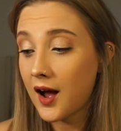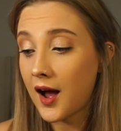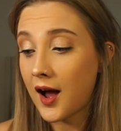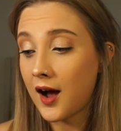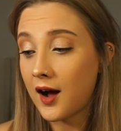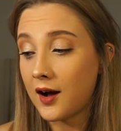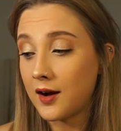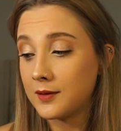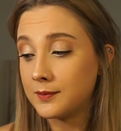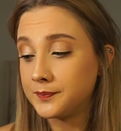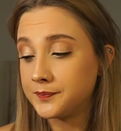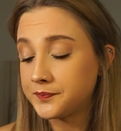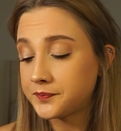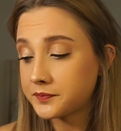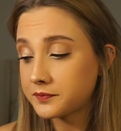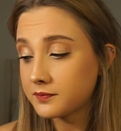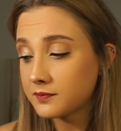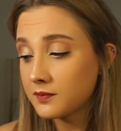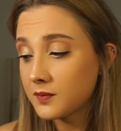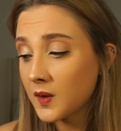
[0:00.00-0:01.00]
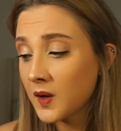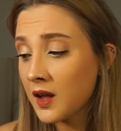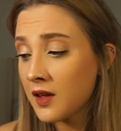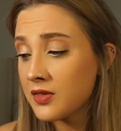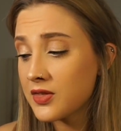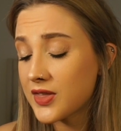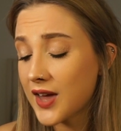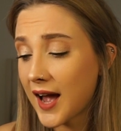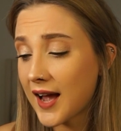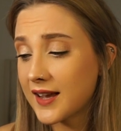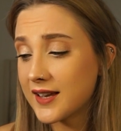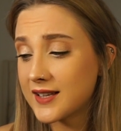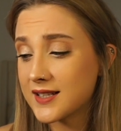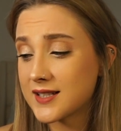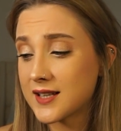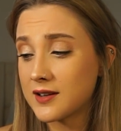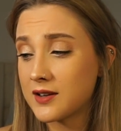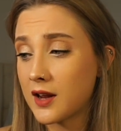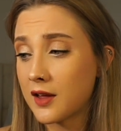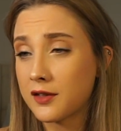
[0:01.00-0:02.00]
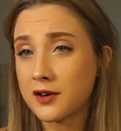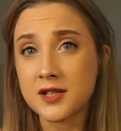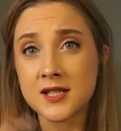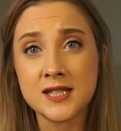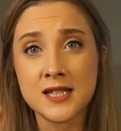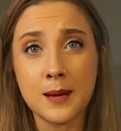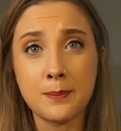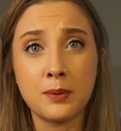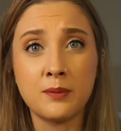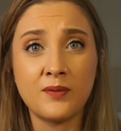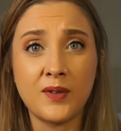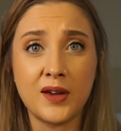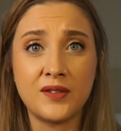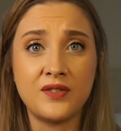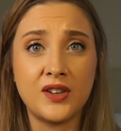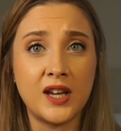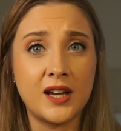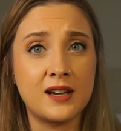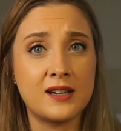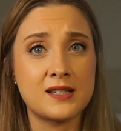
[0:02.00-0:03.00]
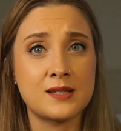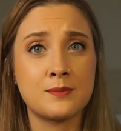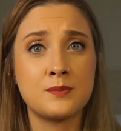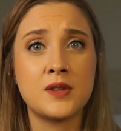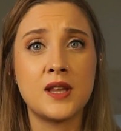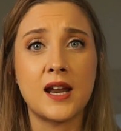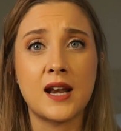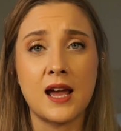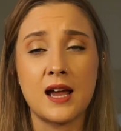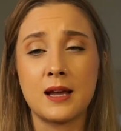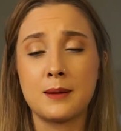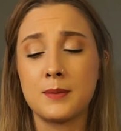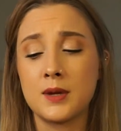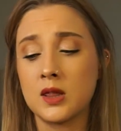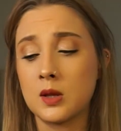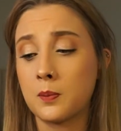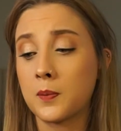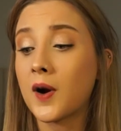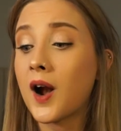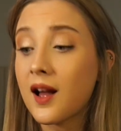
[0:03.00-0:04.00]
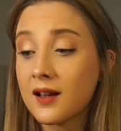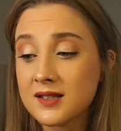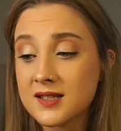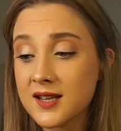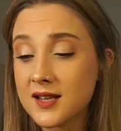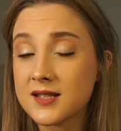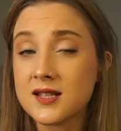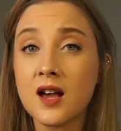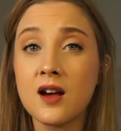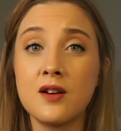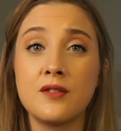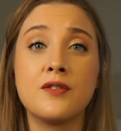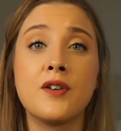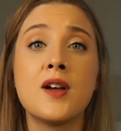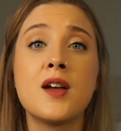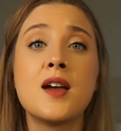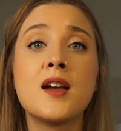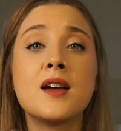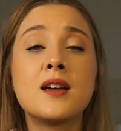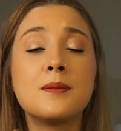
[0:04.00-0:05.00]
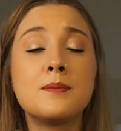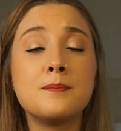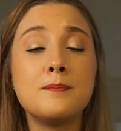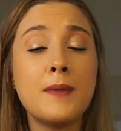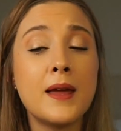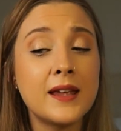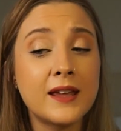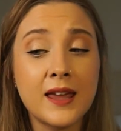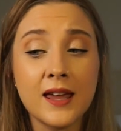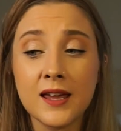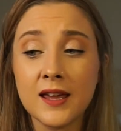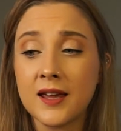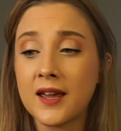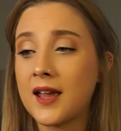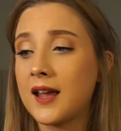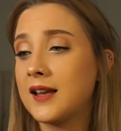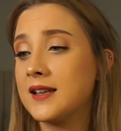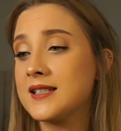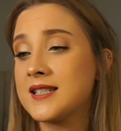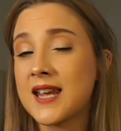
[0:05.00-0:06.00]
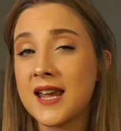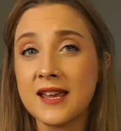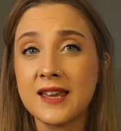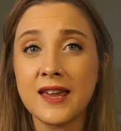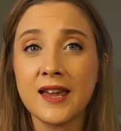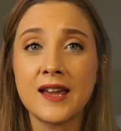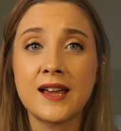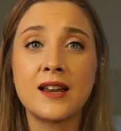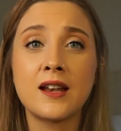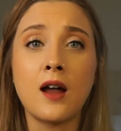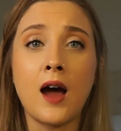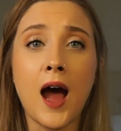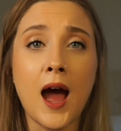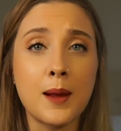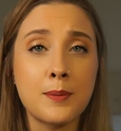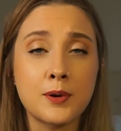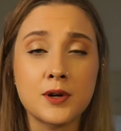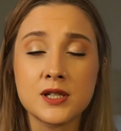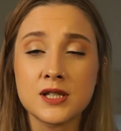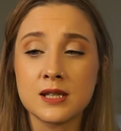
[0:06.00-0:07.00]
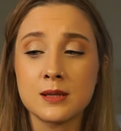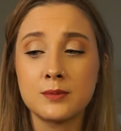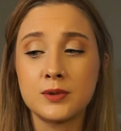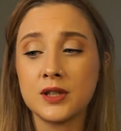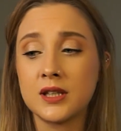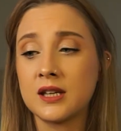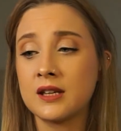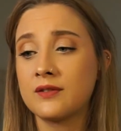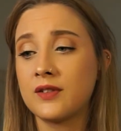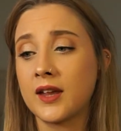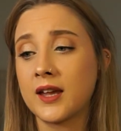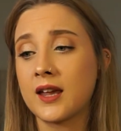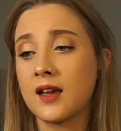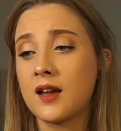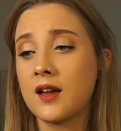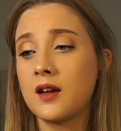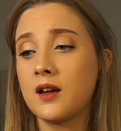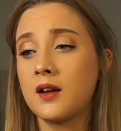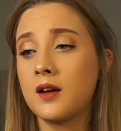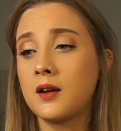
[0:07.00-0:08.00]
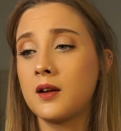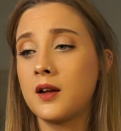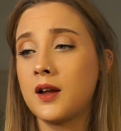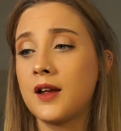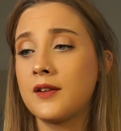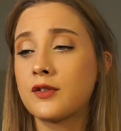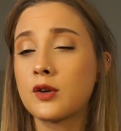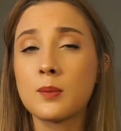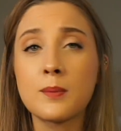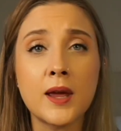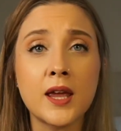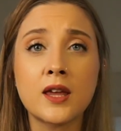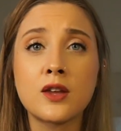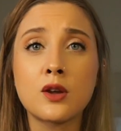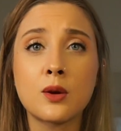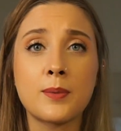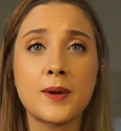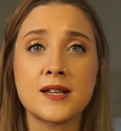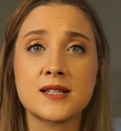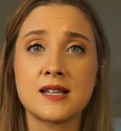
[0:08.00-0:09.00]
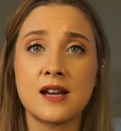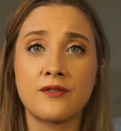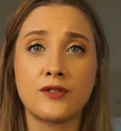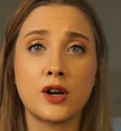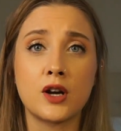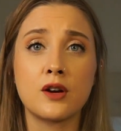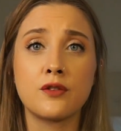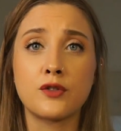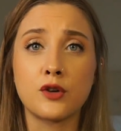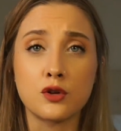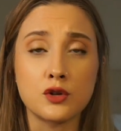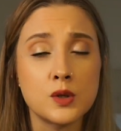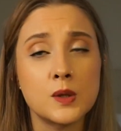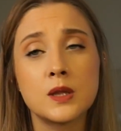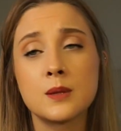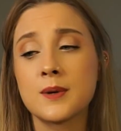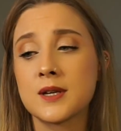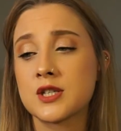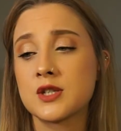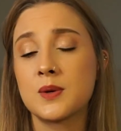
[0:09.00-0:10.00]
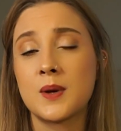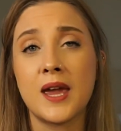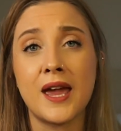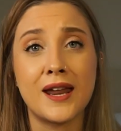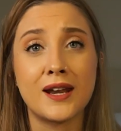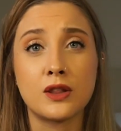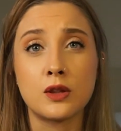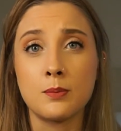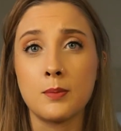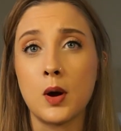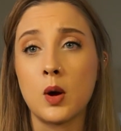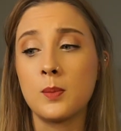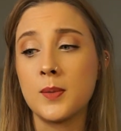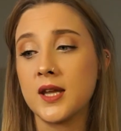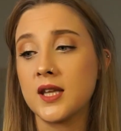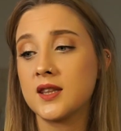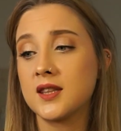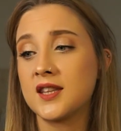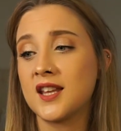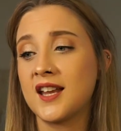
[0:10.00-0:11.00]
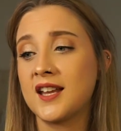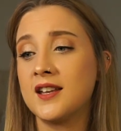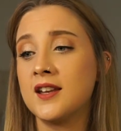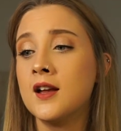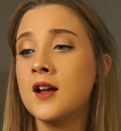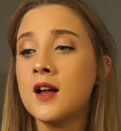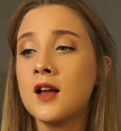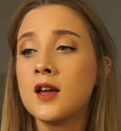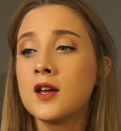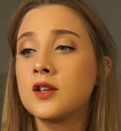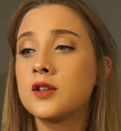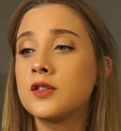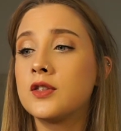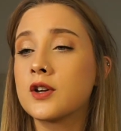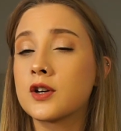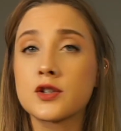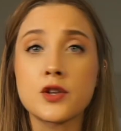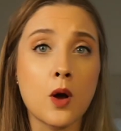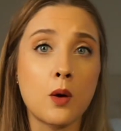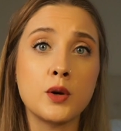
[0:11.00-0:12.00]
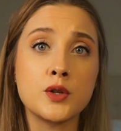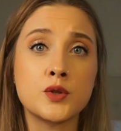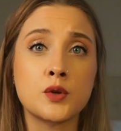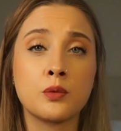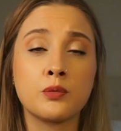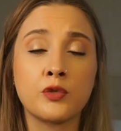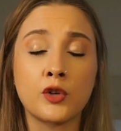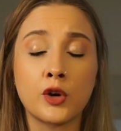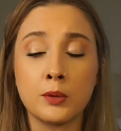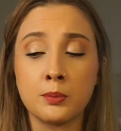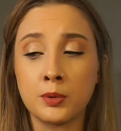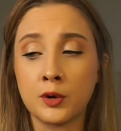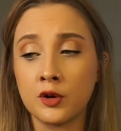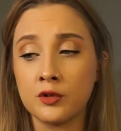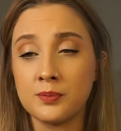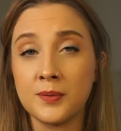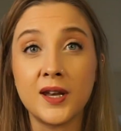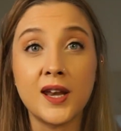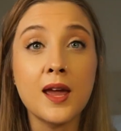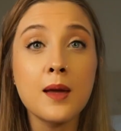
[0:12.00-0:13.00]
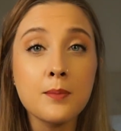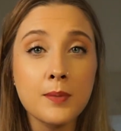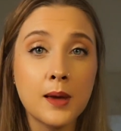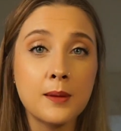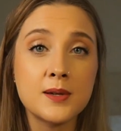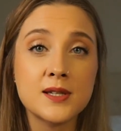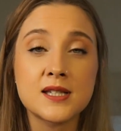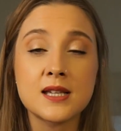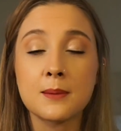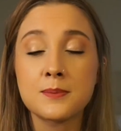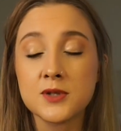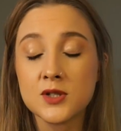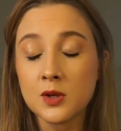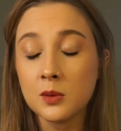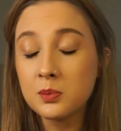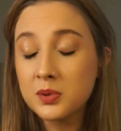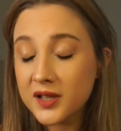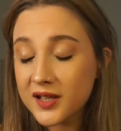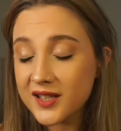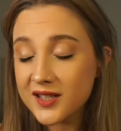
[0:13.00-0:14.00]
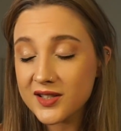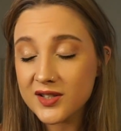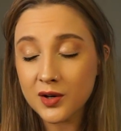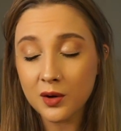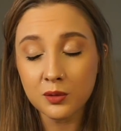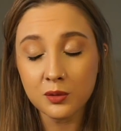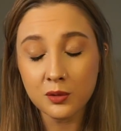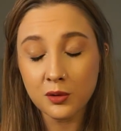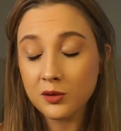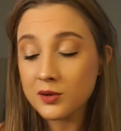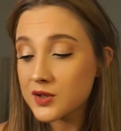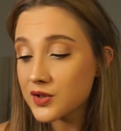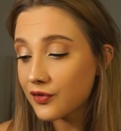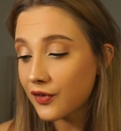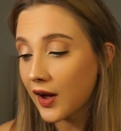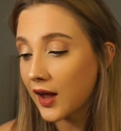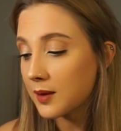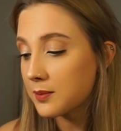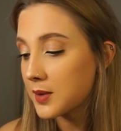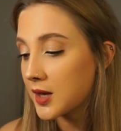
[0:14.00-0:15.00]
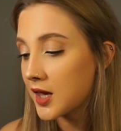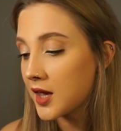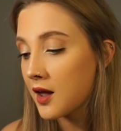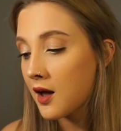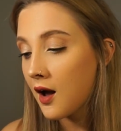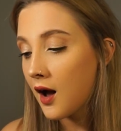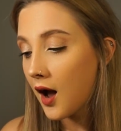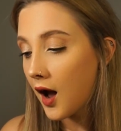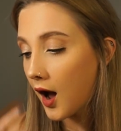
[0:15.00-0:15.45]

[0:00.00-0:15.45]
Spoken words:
That is another step in my veganism that I am in the process of making and taking, and I personally believe, like, if you're making your best effort, if you're doing the best you can at the moment, then there's always room for improvement and baby steps, so please don't crucify me.